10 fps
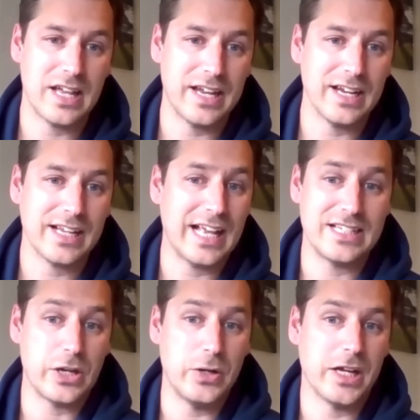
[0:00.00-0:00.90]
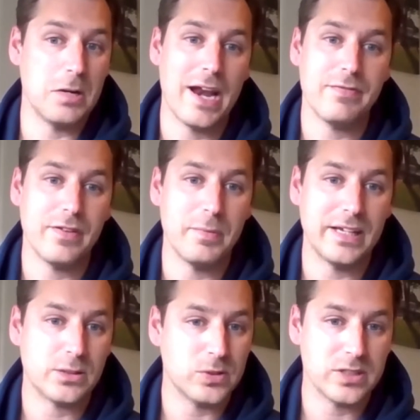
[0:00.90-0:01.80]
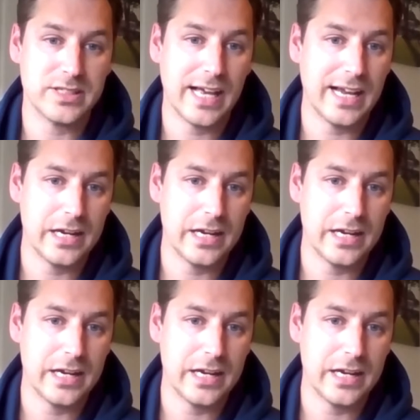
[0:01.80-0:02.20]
Then it's only going to benefit me towards the tail